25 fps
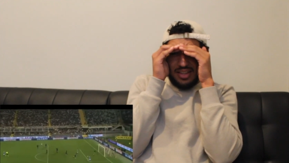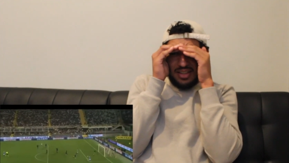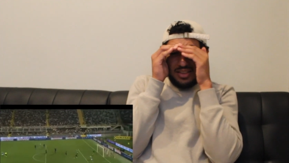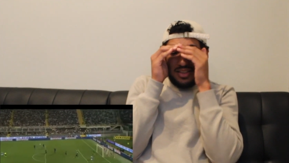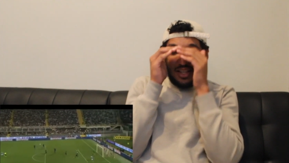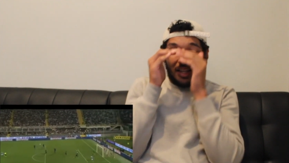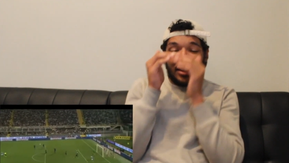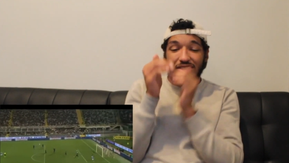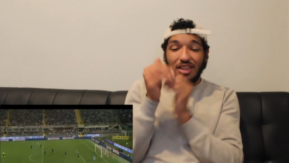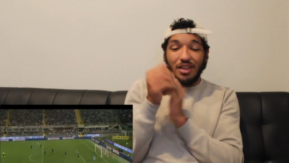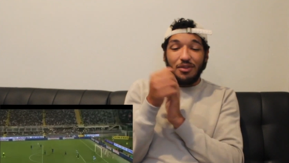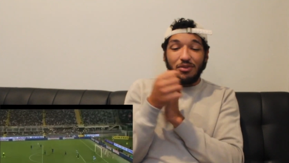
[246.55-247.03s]

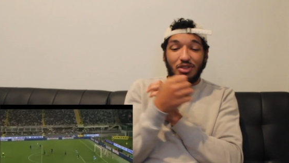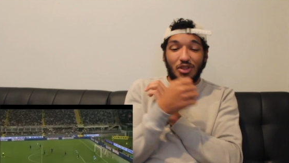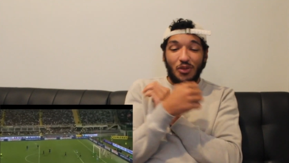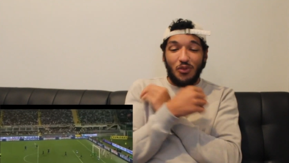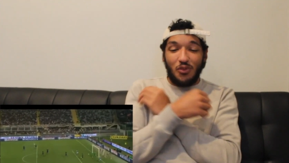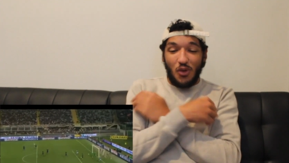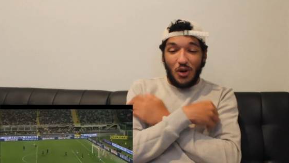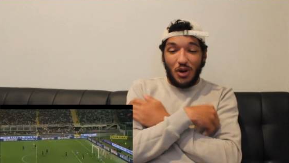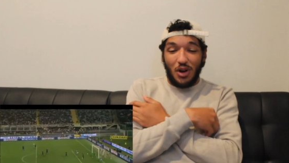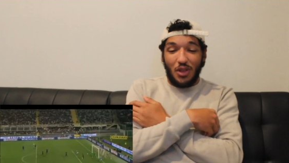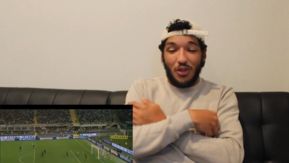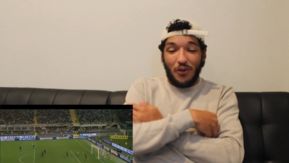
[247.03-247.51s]
Like the, the
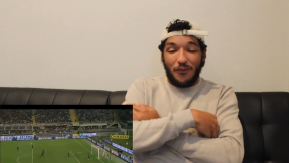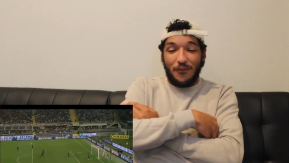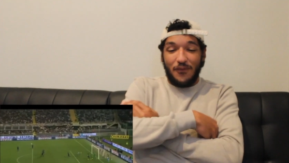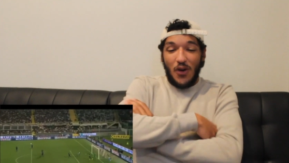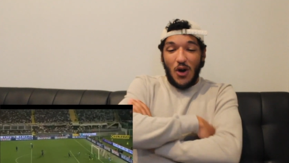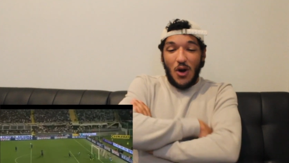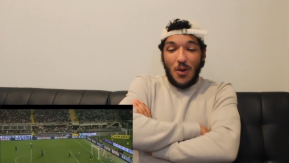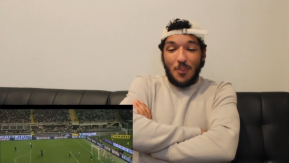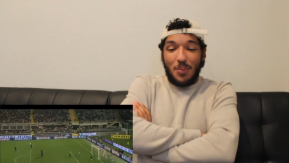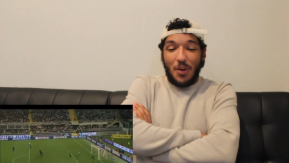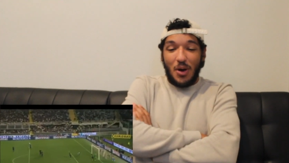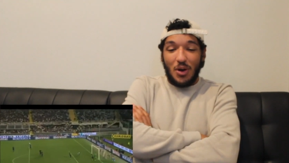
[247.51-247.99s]
run on the
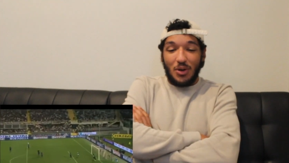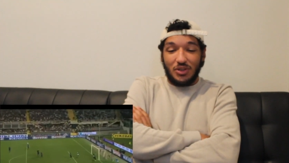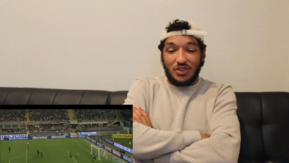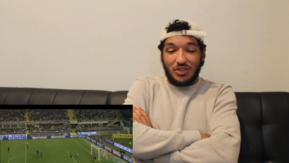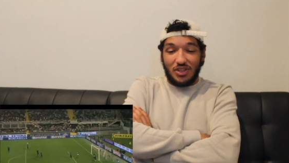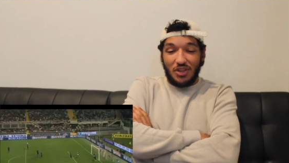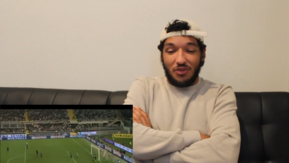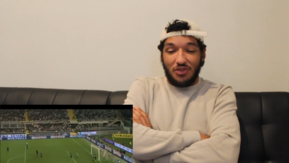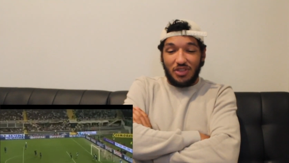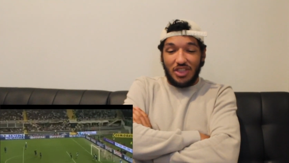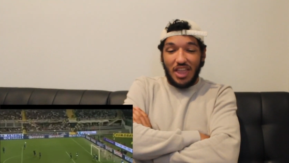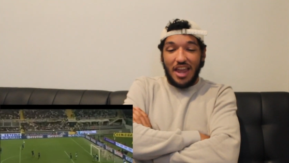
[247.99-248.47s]
far
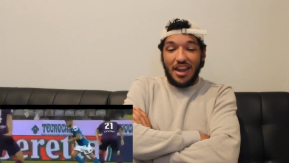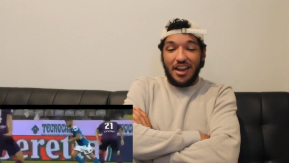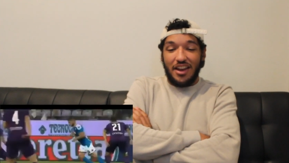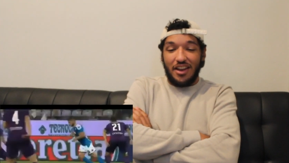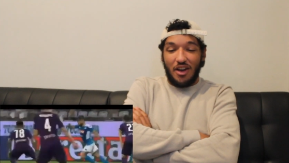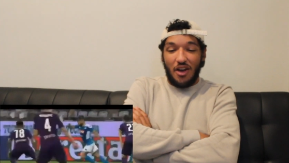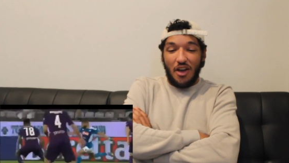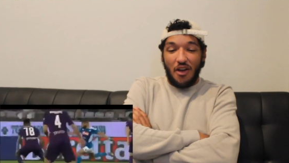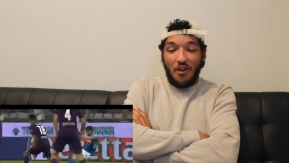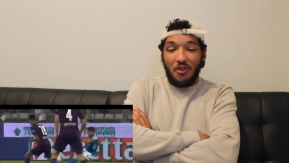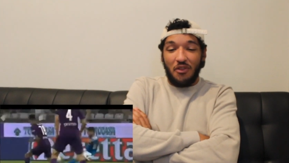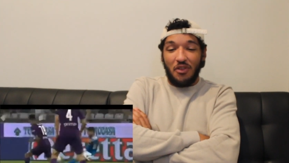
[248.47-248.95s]
post to then
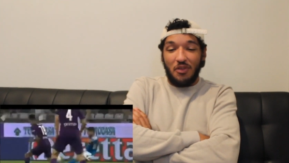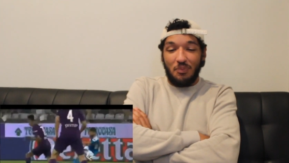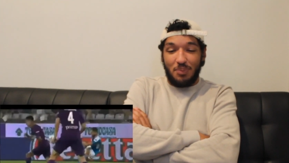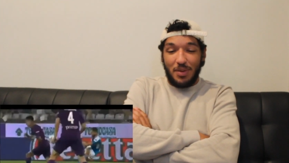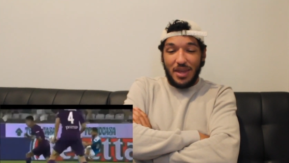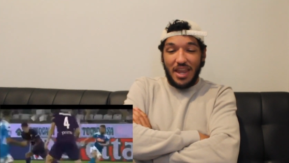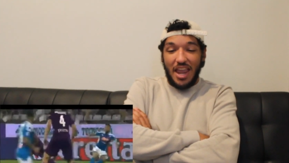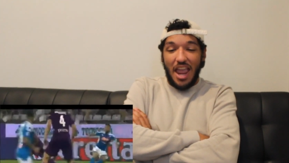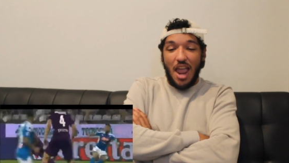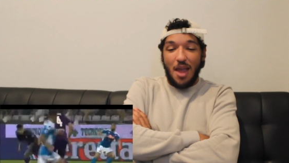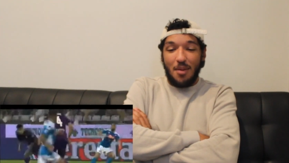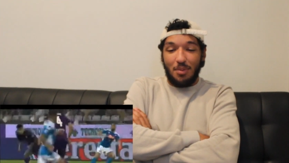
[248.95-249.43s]
uh,
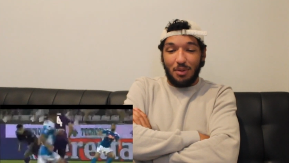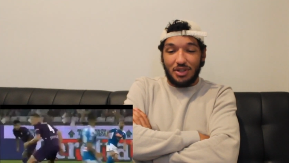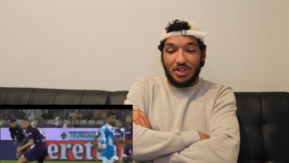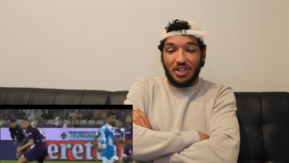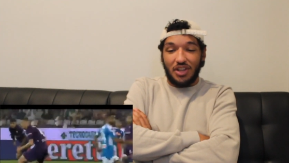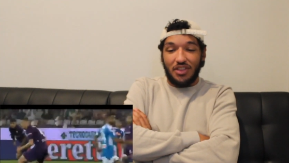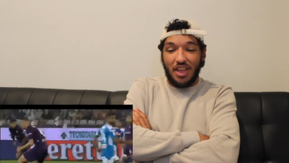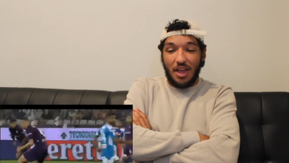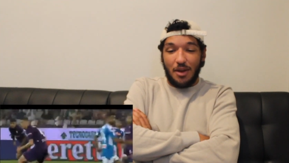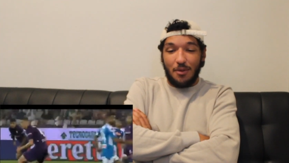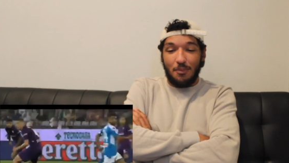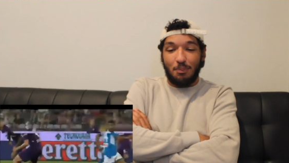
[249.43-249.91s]
be able
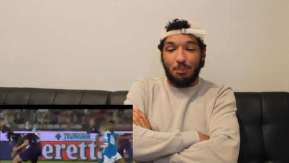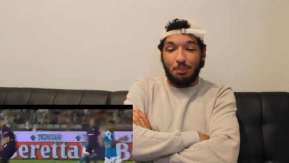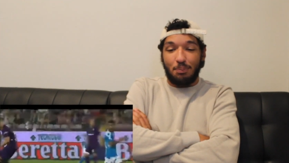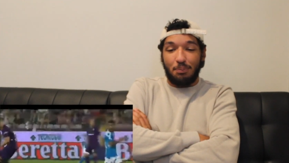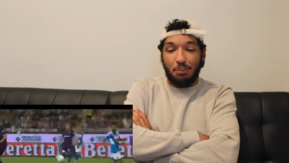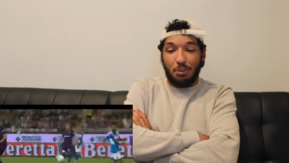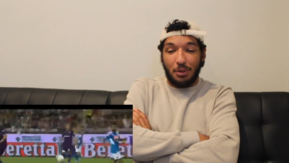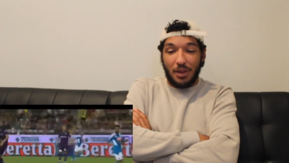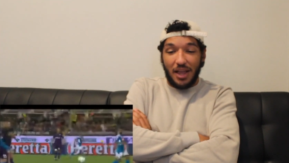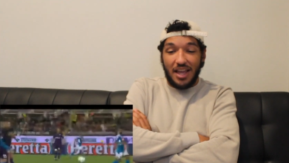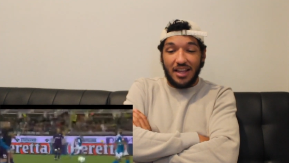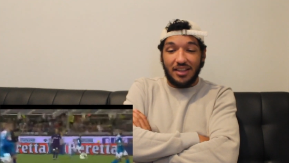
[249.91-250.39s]
to then
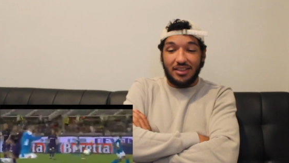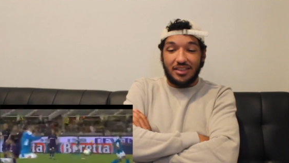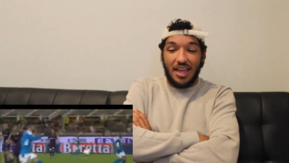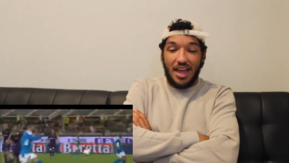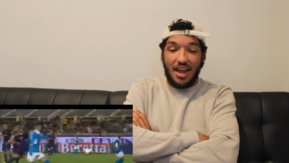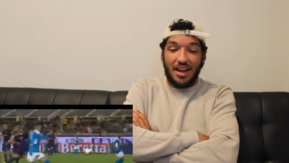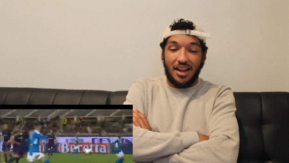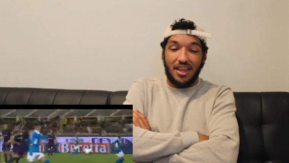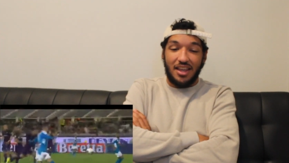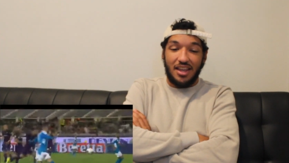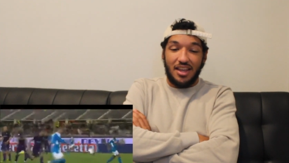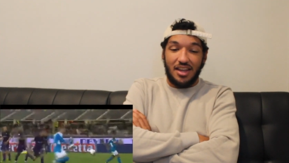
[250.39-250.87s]
plant
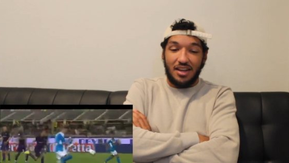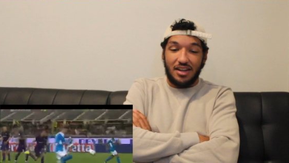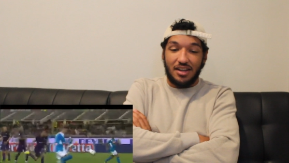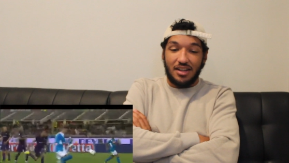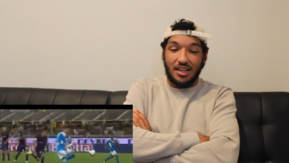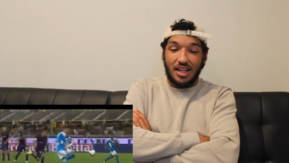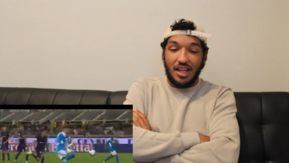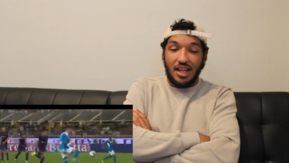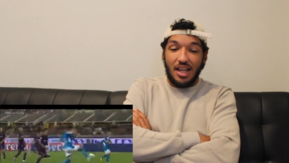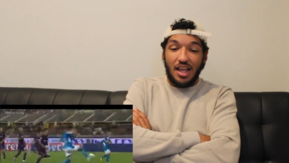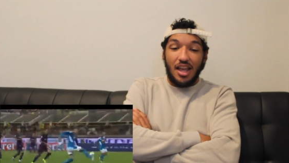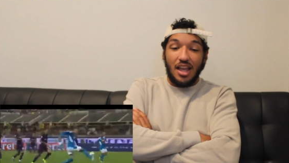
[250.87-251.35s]
that in.
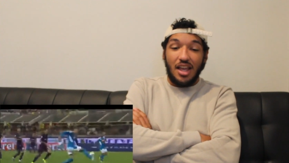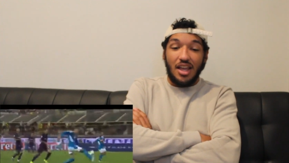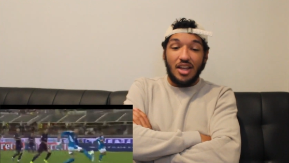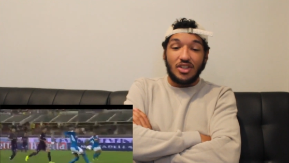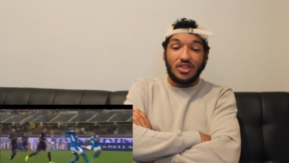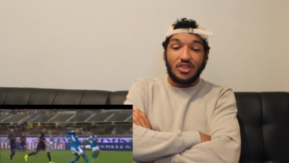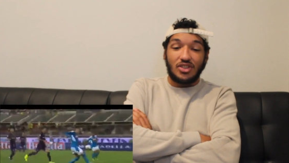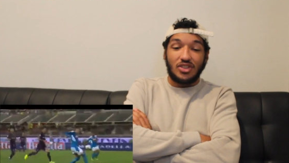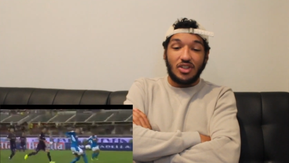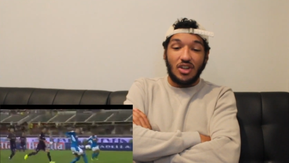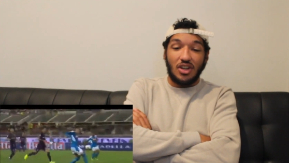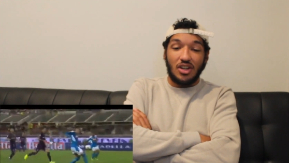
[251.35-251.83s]

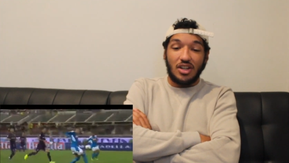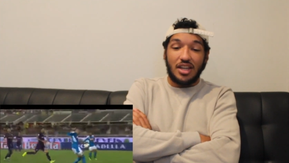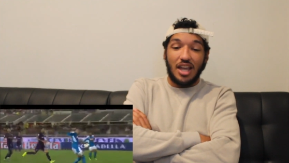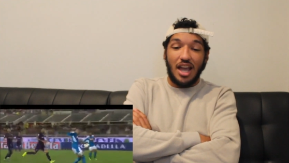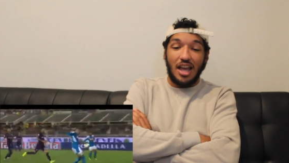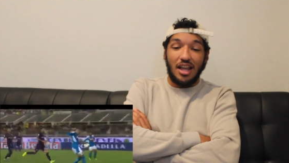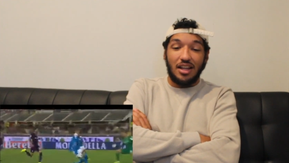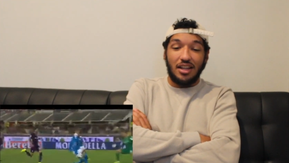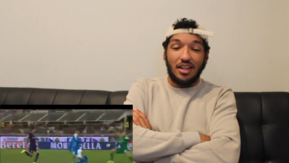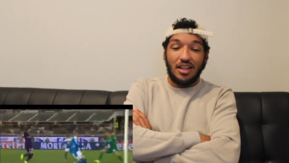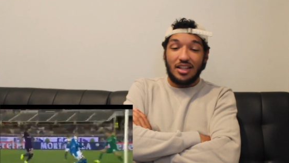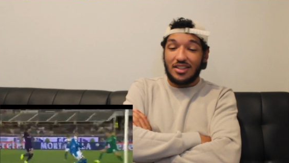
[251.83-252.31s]
Is, uh,
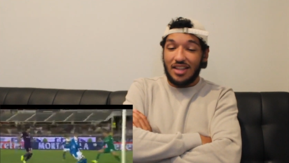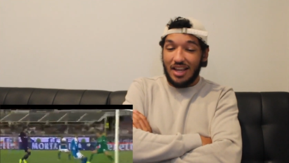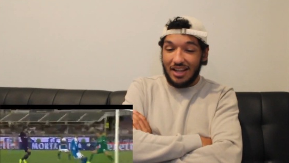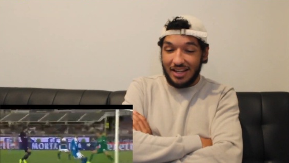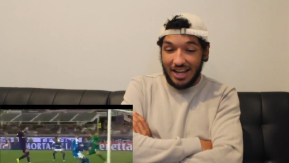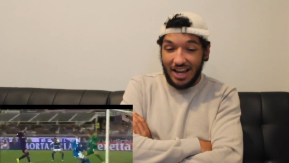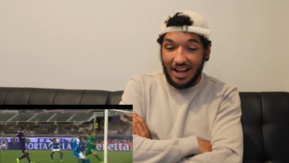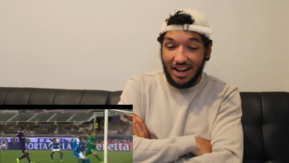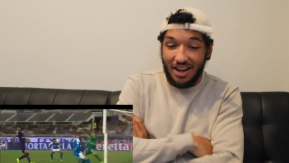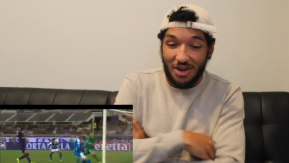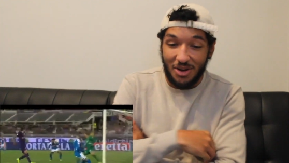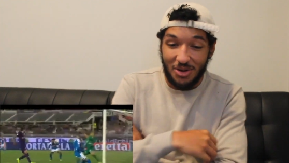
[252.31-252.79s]
Cal, is that
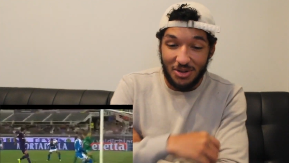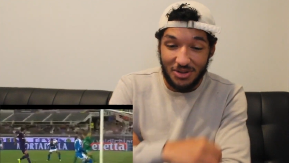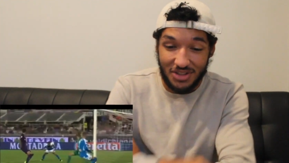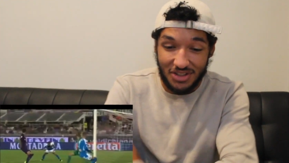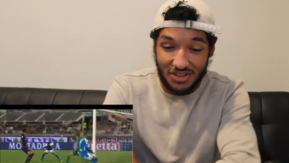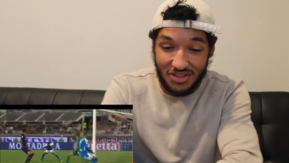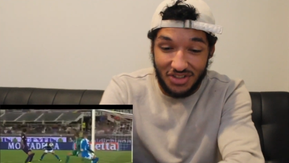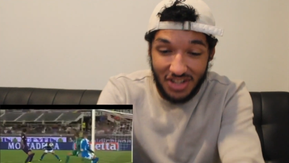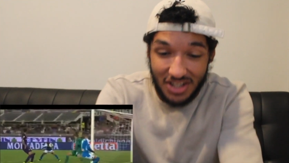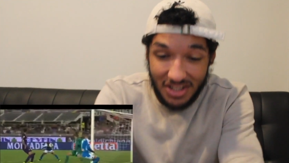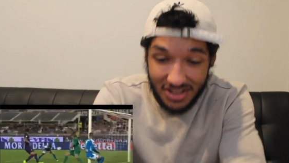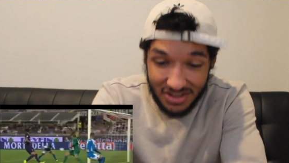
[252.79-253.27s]
Calhoun's
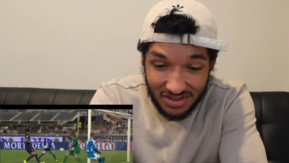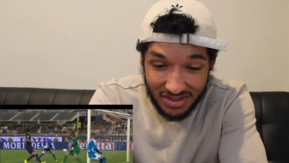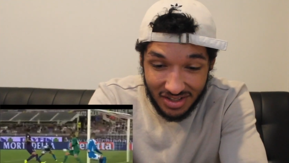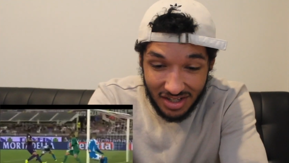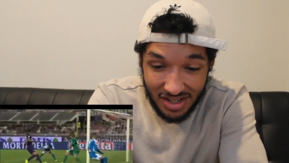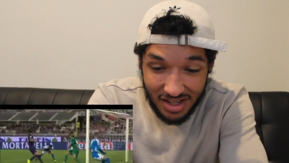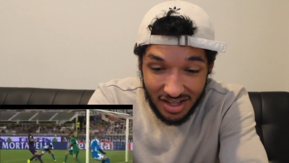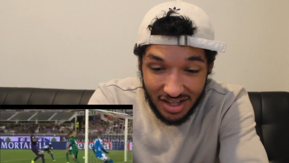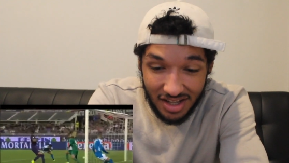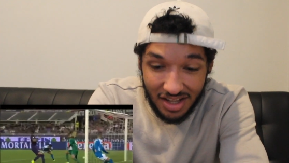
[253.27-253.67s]
assist?